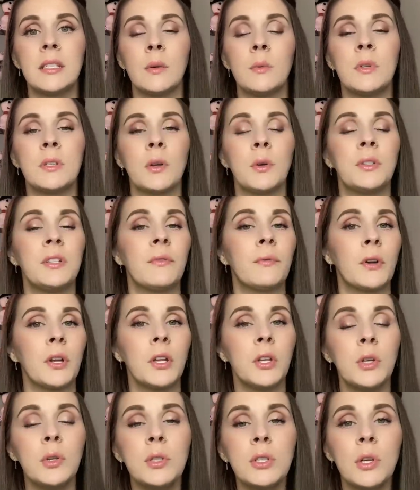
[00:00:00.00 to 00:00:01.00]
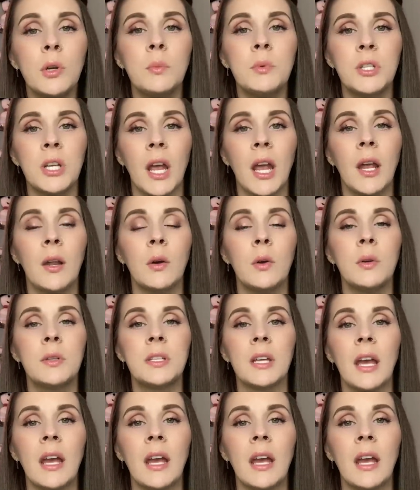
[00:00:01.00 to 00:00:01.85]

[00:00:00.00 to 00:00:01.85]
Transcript: it was on different YouTube channels.